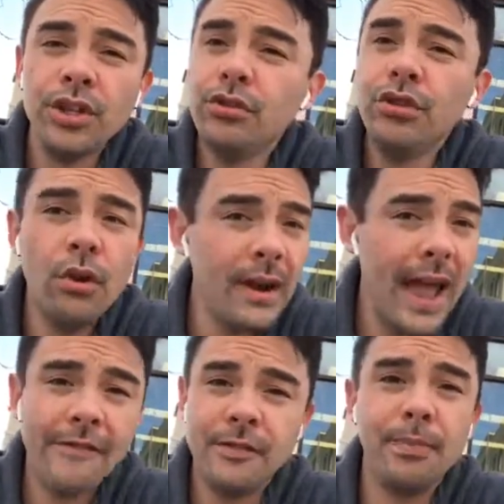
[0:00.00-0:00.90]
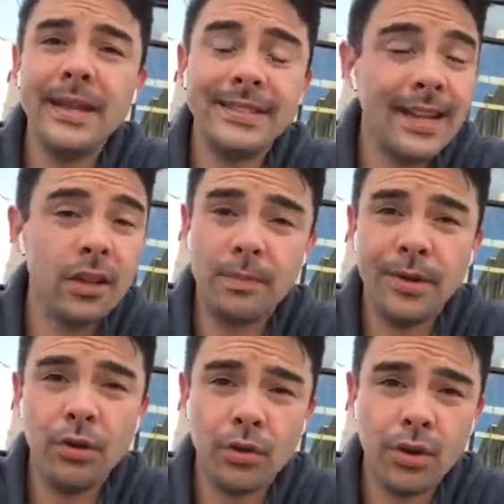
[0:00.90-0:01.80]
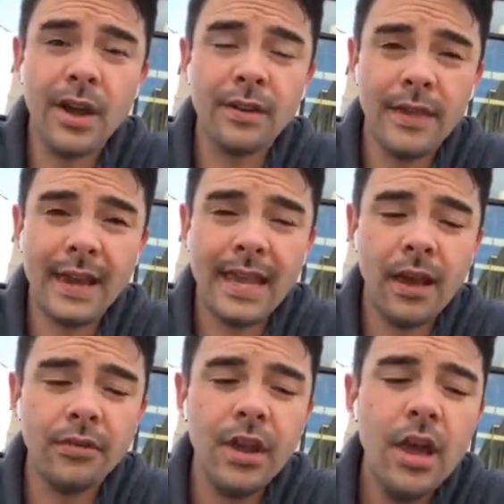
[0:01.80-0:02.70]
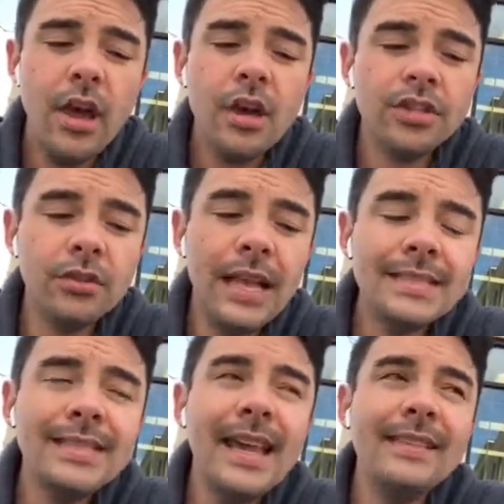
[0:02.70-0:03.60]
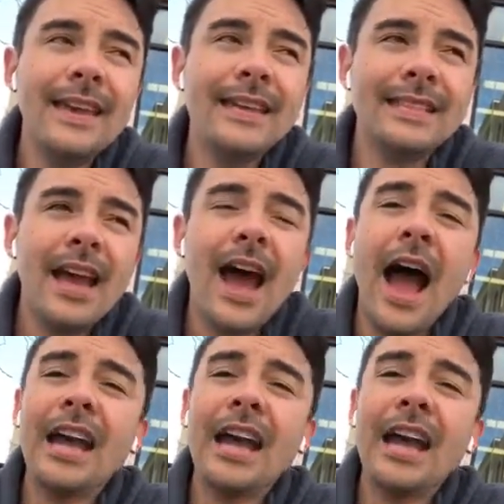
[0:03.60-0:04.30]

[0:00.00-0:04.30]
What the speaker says: you don't have to place an LRP order under that account. So let's say that I